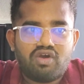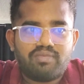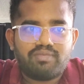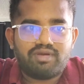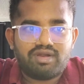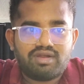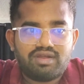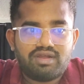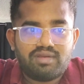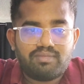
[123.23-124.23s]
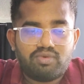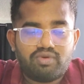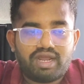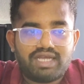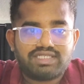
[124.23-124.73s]
or
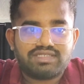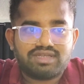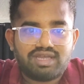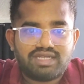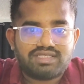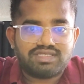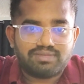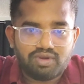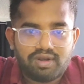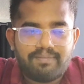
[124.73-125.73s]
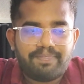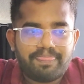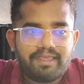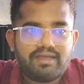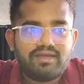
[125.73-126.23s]
more accessible.
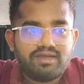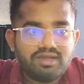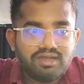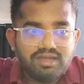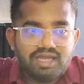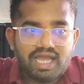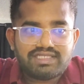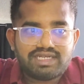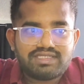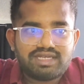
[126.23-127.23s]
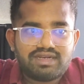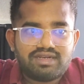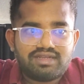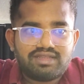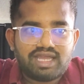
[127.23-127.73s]
As a
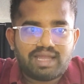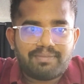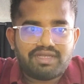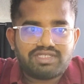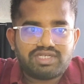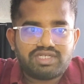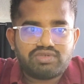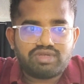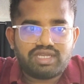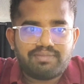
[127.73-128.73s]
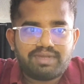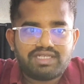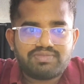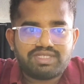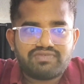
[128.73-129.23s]
result, the capacity to keep
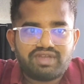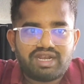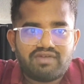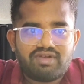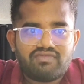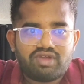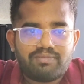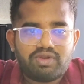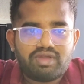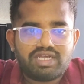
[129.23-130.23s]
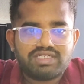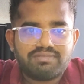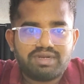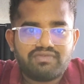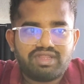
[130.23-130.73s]
a specific level of
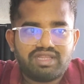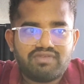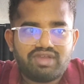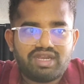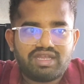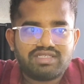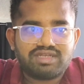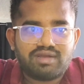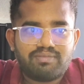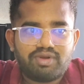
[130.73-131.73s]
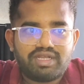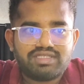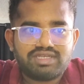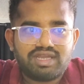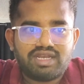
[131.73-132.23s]
communication between the various
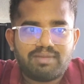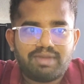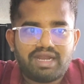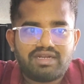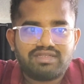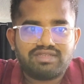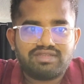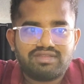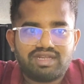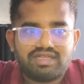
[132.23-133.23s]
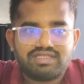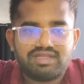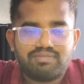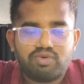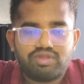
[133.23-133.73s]
components in a manner that is
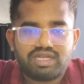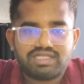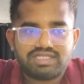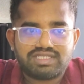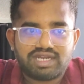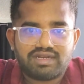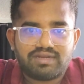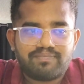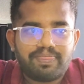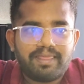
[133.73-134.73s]
the both consistent.